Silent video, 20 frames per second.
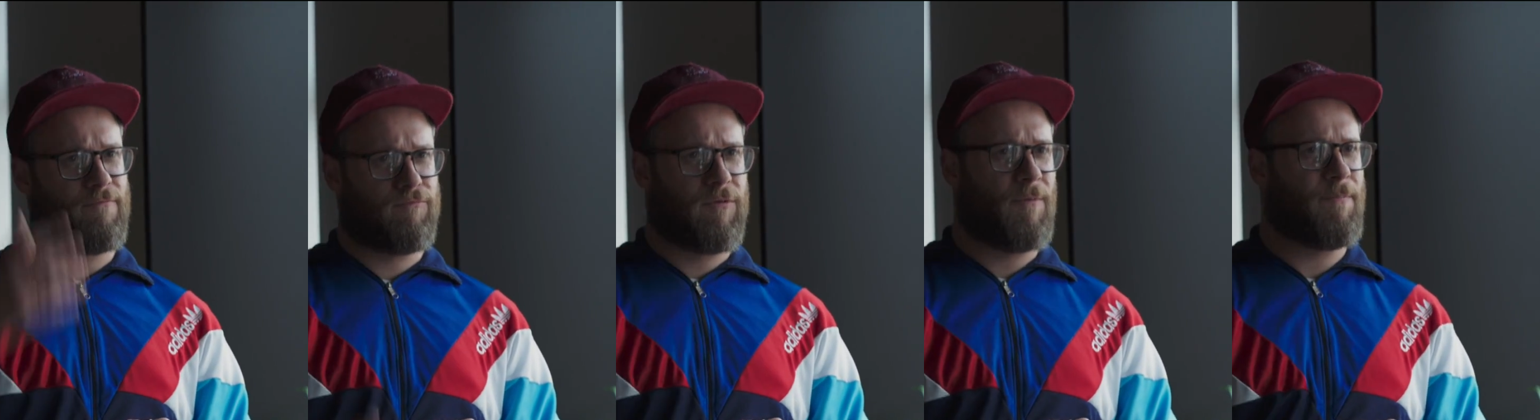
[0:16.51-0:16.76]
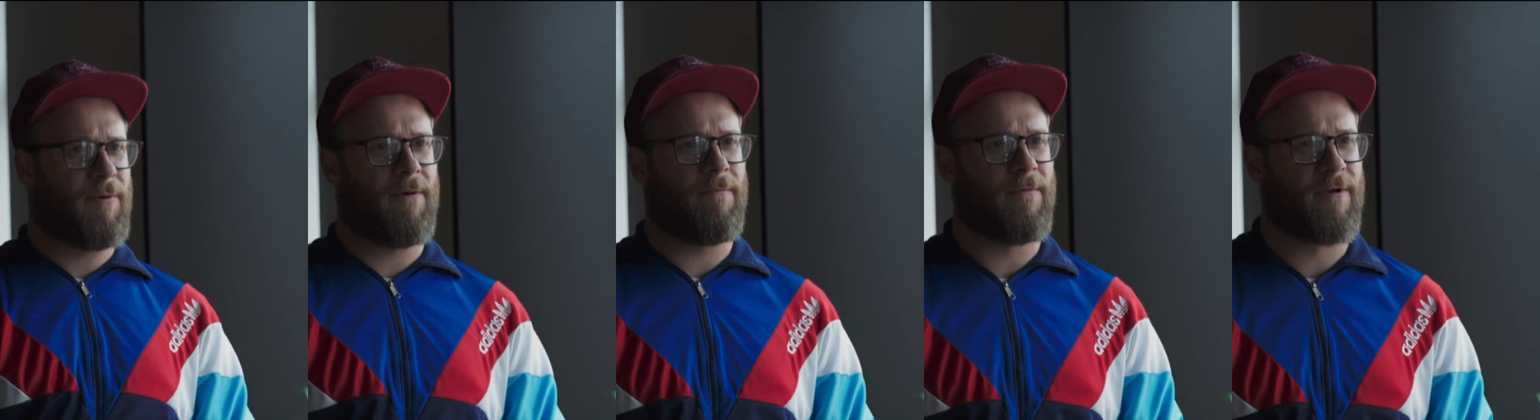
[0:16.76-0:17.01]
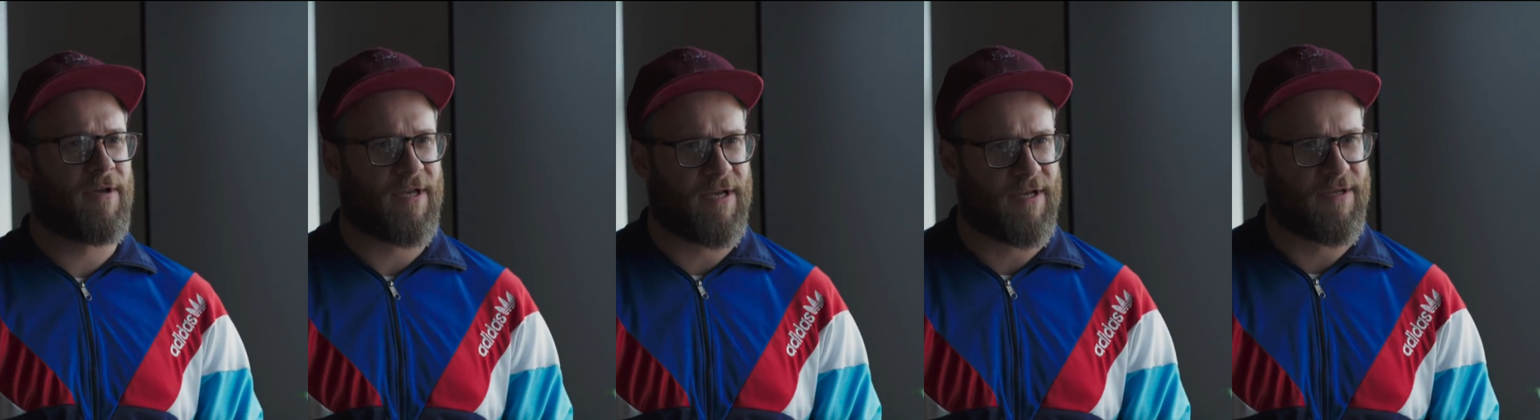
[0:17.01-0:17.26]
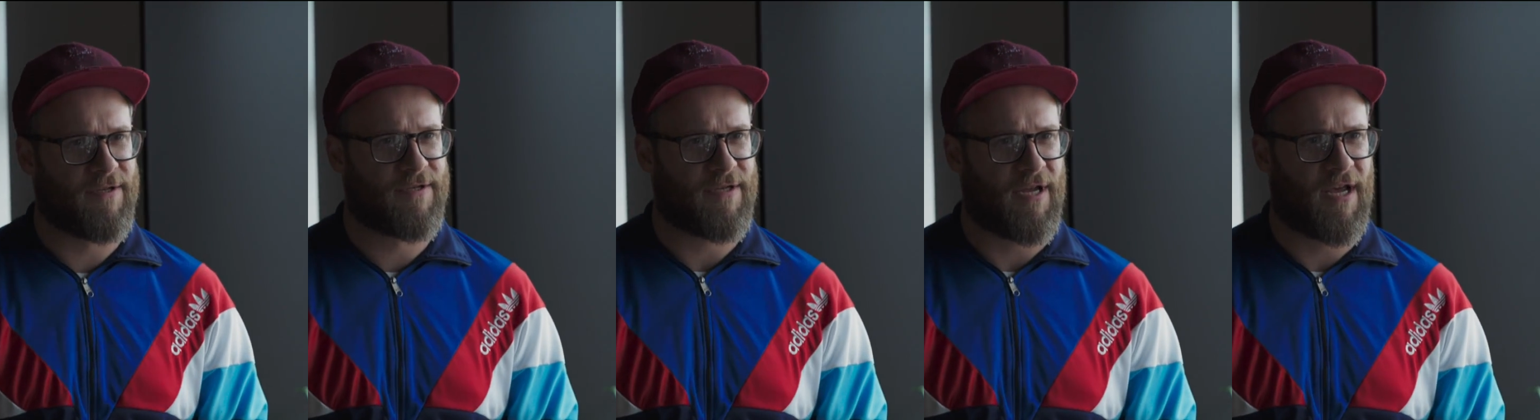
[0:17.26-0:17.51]

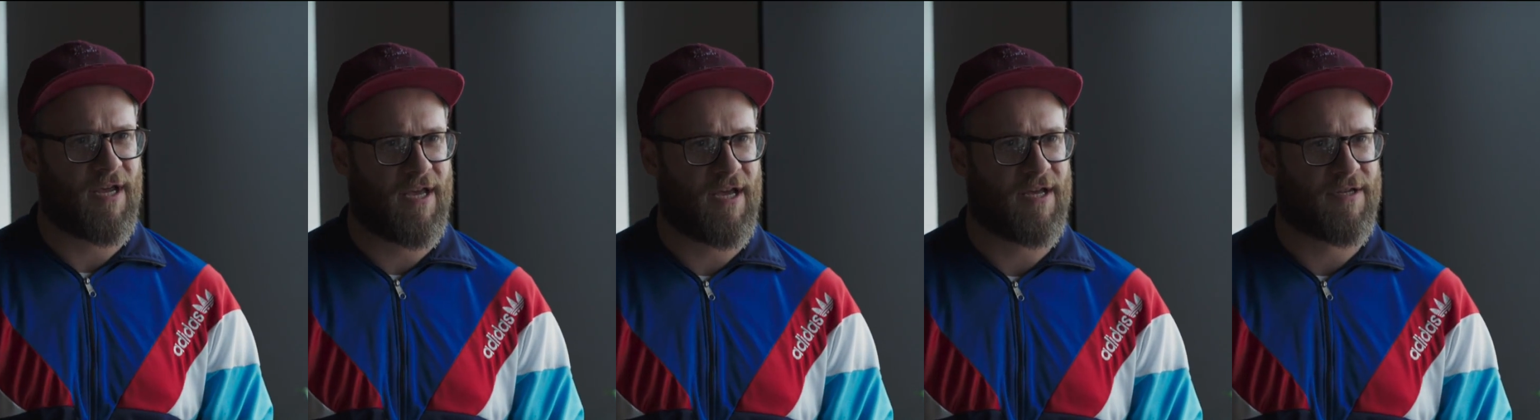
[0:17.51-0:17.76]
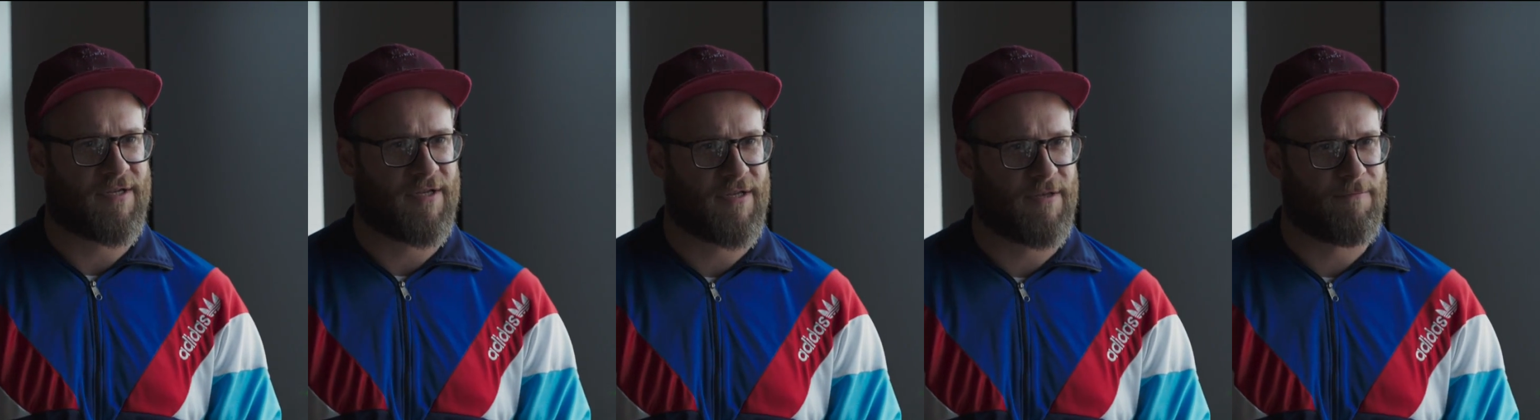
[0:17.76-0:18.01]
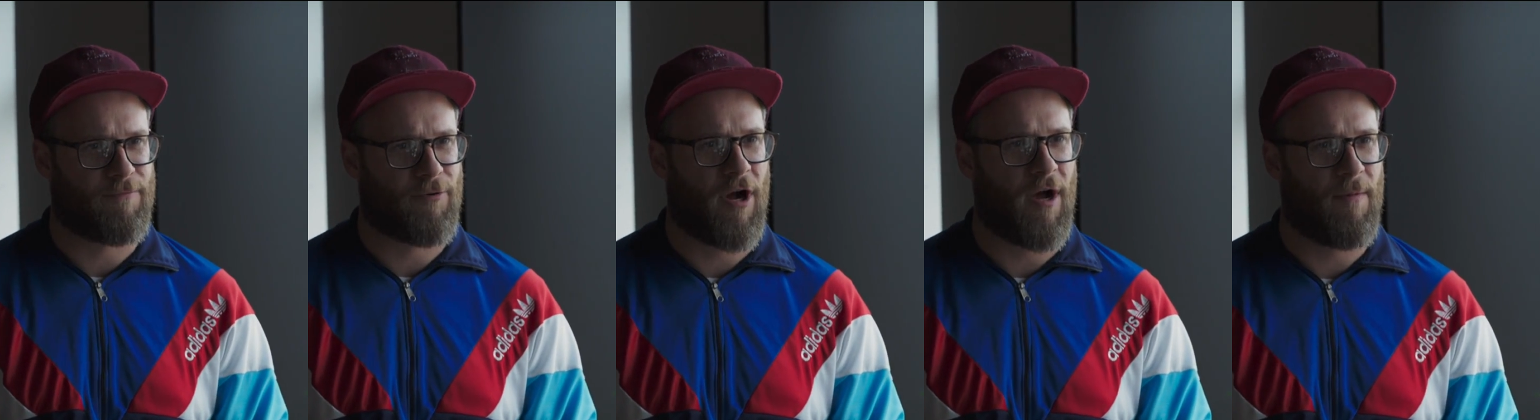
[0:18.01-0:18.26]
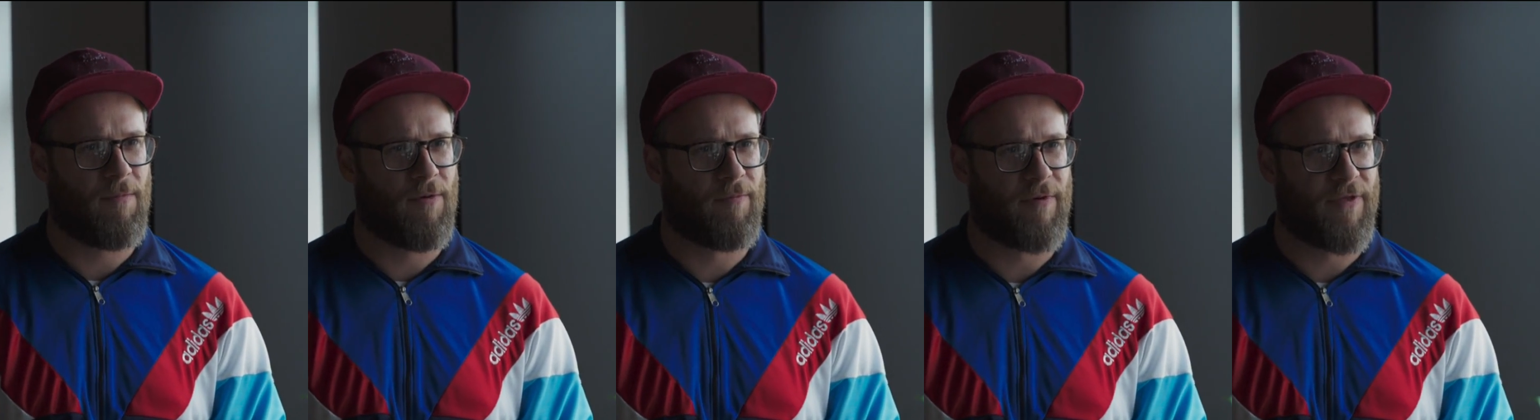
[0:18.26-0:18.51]
Republicans, I guess, is the
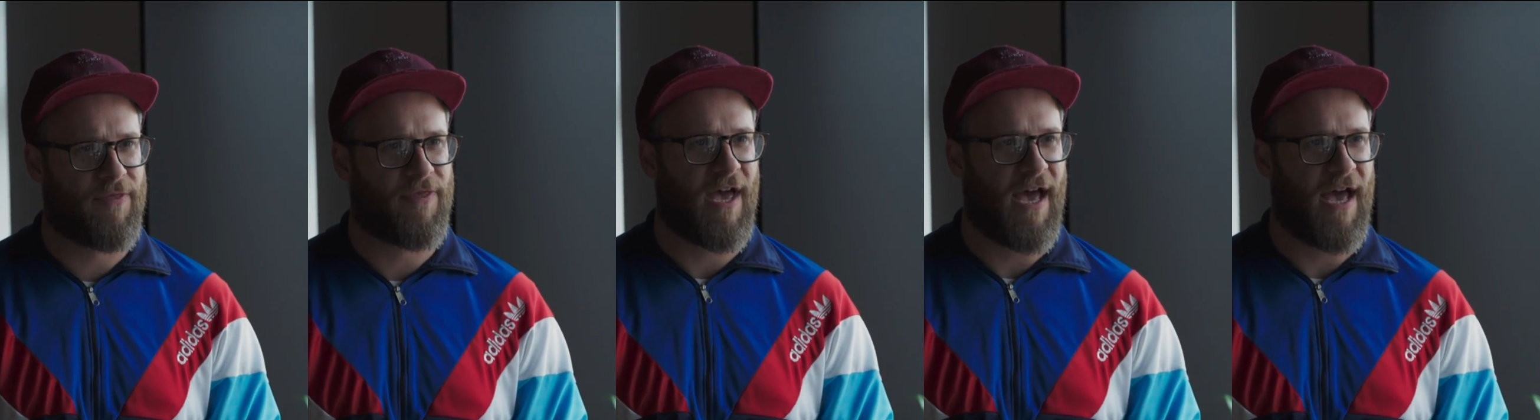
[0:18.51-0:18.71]
problem with